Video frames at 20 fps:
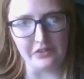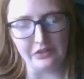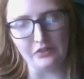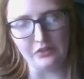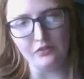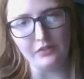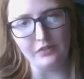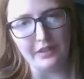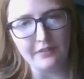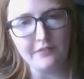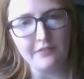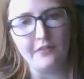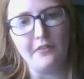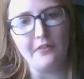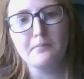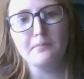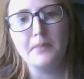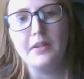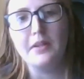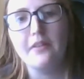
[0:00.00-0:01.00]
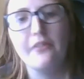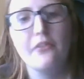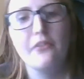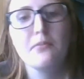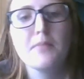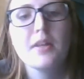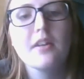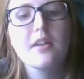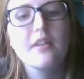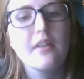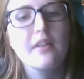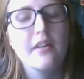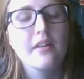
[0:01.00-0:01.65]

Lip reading: that go down to the basement,